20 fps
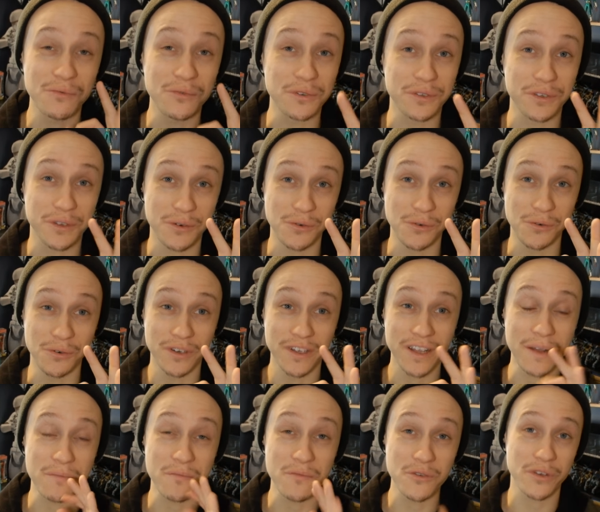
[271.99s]
really
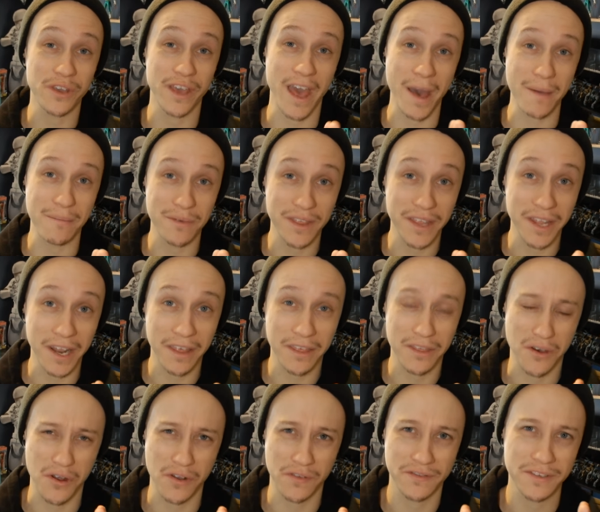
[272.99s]
cool, and I'm really happy that I
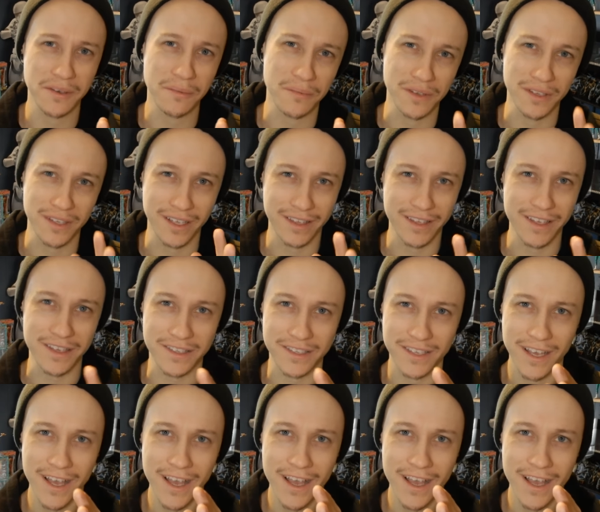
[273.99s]
thought of something like this.